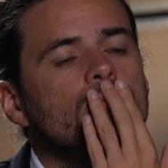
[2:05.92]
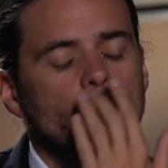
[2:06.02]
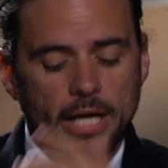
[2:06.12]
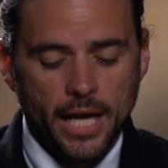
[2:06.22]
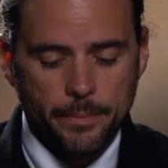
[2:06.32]

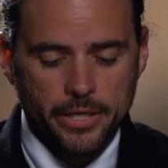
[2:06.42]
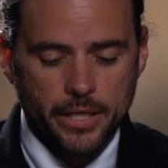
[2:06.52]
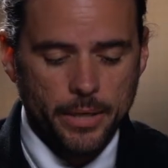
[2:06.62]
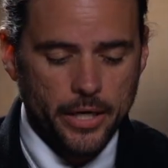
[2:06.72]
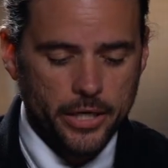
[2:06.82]
Well, it happened in
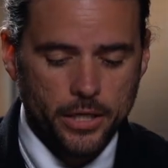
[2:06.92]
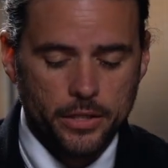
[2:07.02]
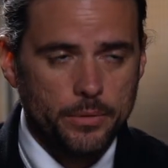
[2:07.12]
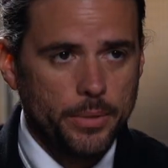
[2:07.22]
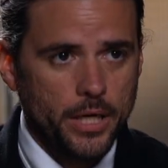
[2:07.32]
America
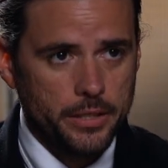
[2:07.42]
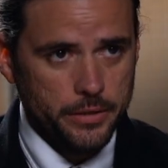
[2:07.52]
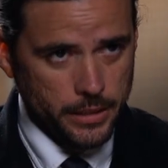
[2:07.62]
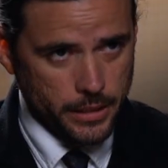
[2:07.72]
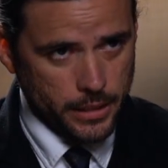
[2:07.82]
under Biden.